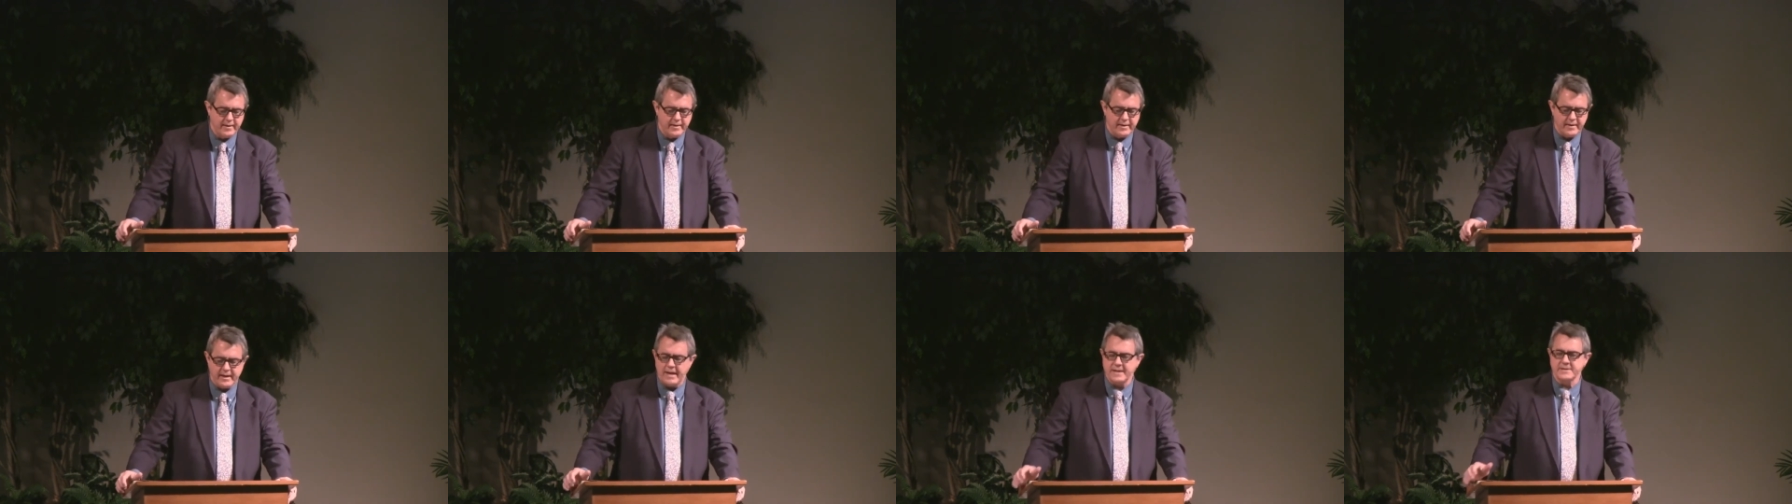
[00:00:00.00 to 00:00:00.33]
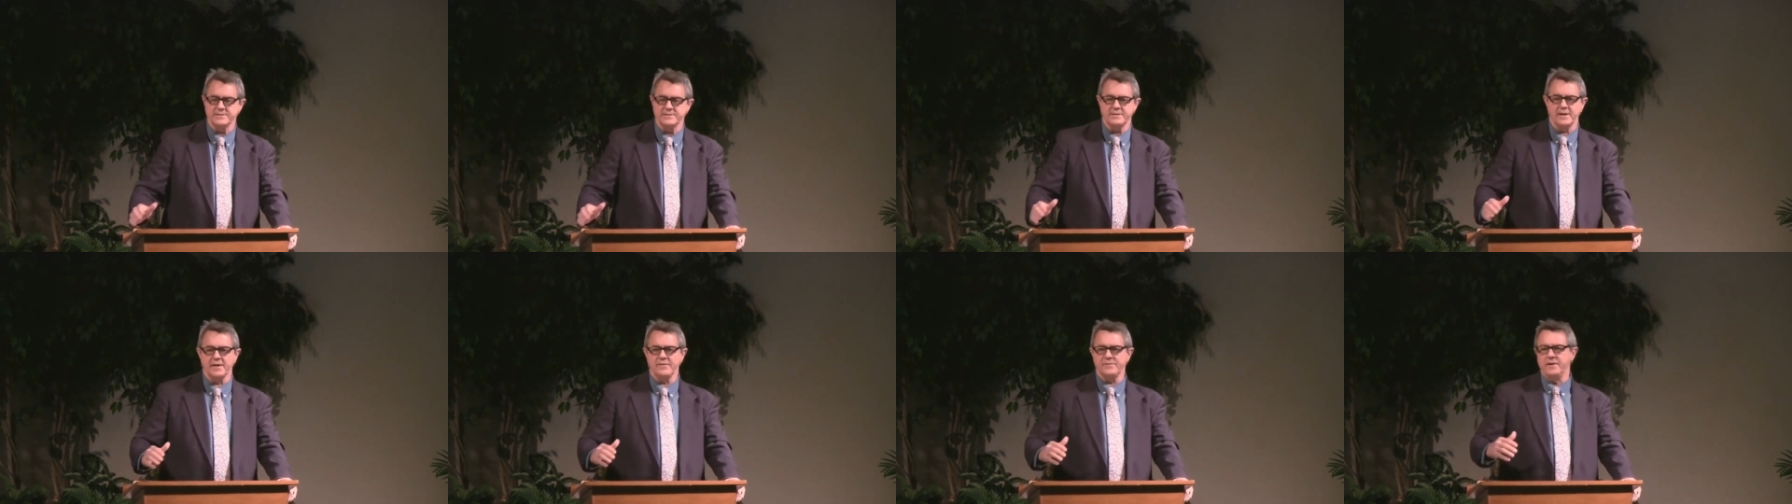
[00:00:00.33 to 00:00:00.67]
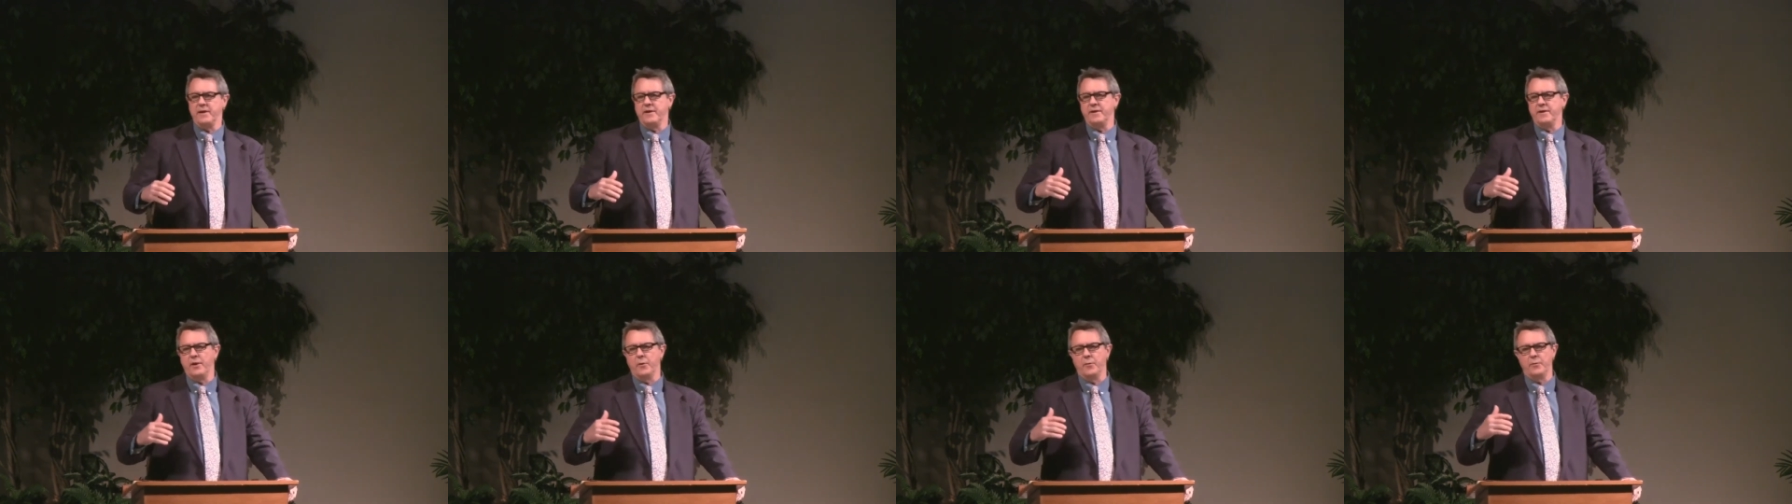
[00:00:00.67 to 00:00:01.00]
It has nothing
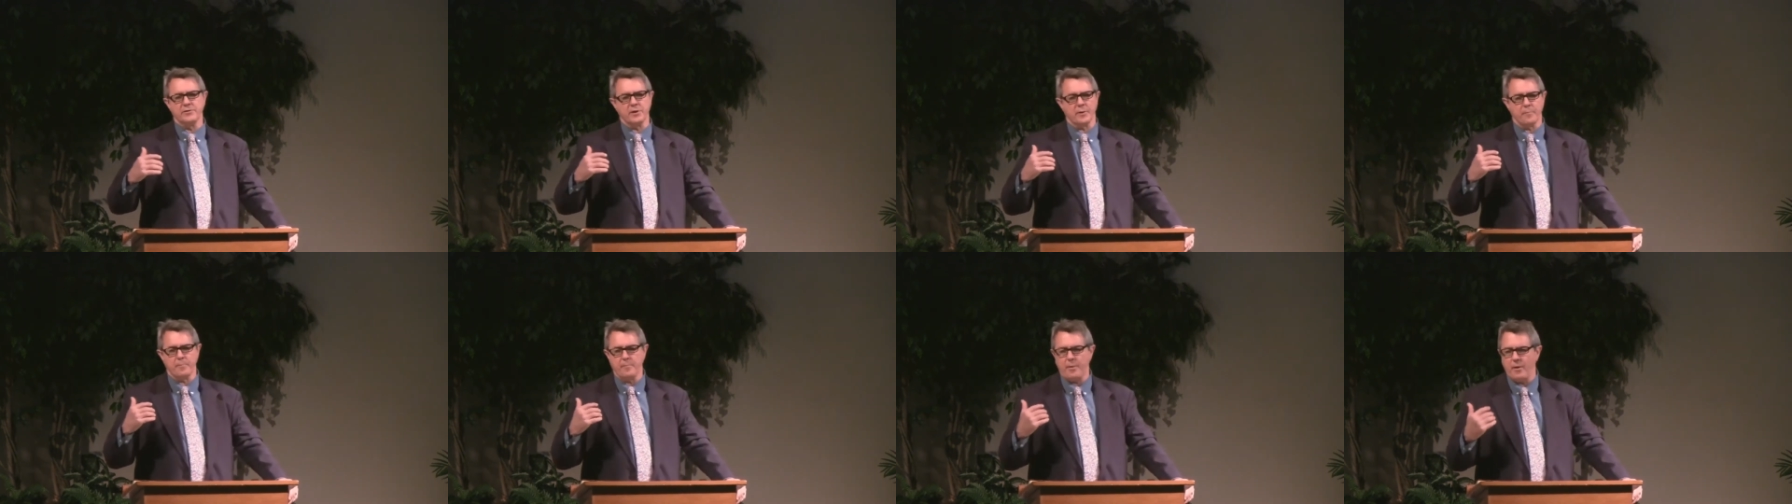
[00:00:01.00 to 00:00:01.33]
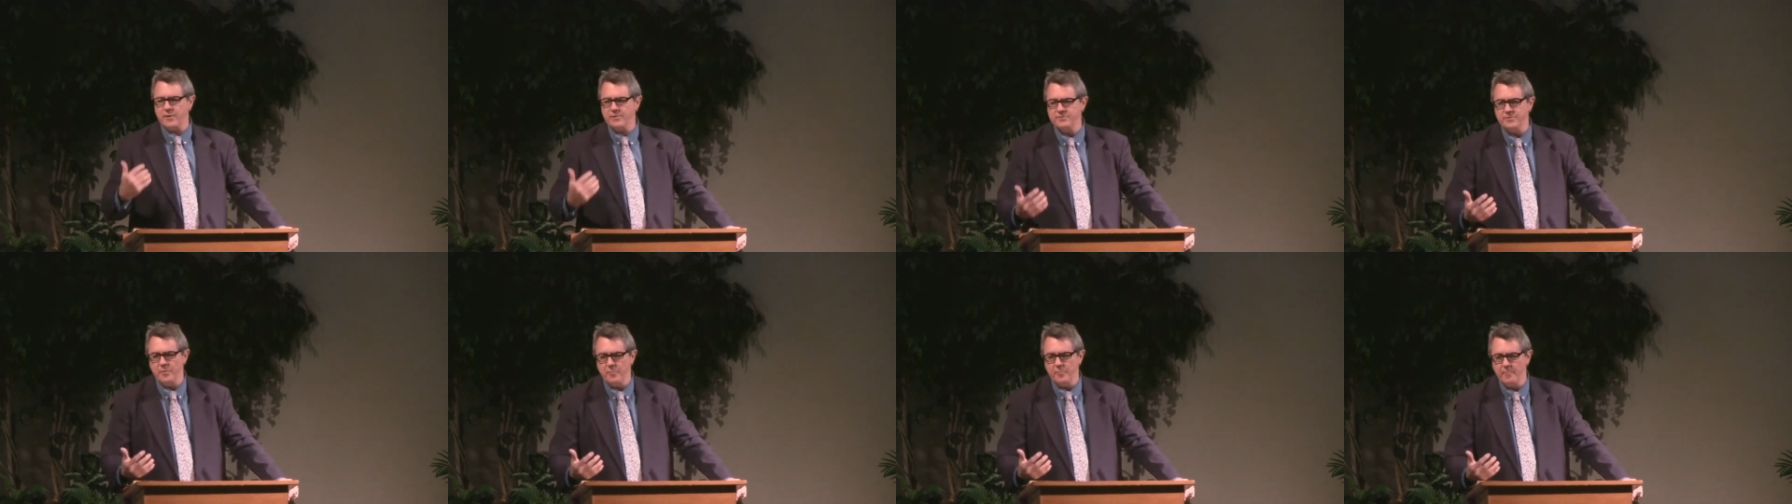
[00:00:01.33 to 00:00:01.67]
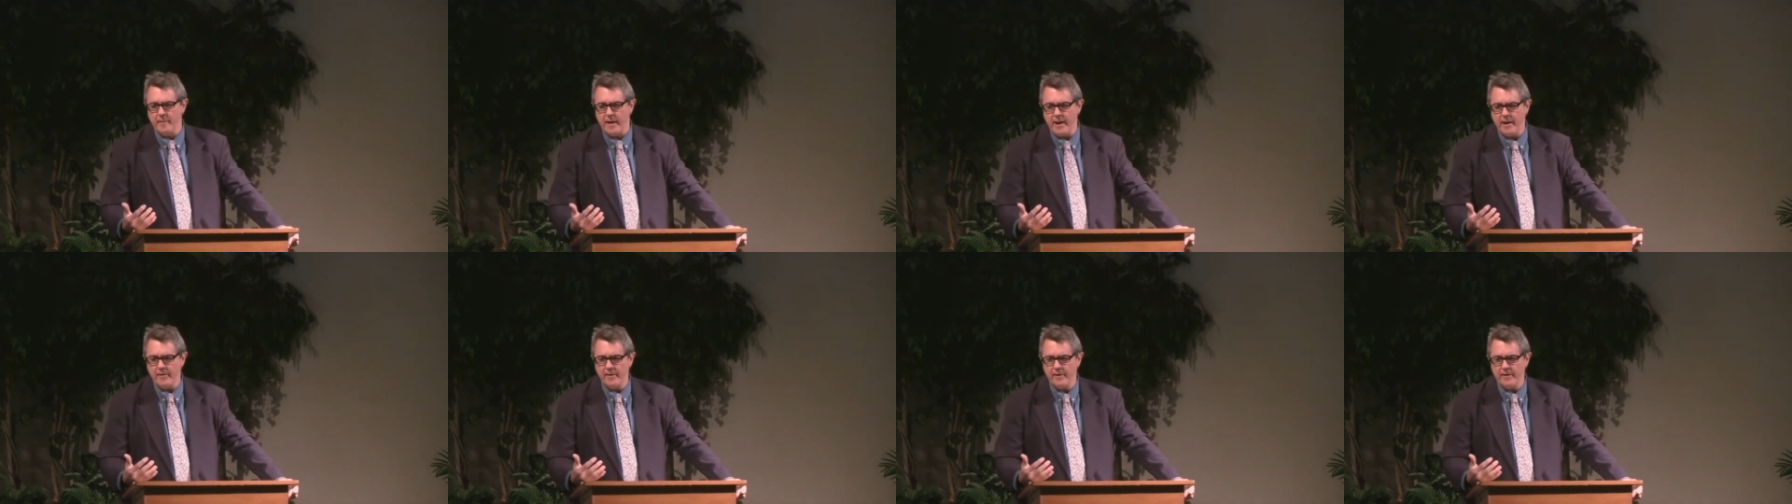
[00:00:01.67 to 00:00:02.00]
to do with their personal
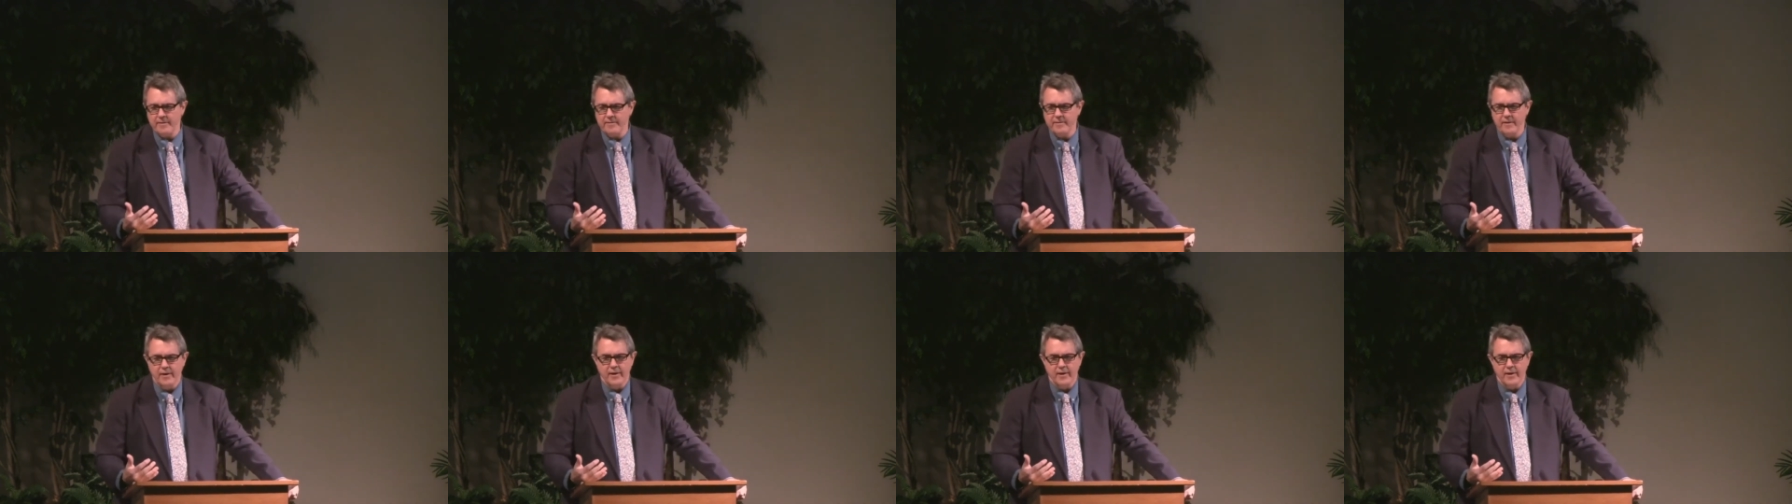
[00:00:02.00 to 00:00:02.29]
merit,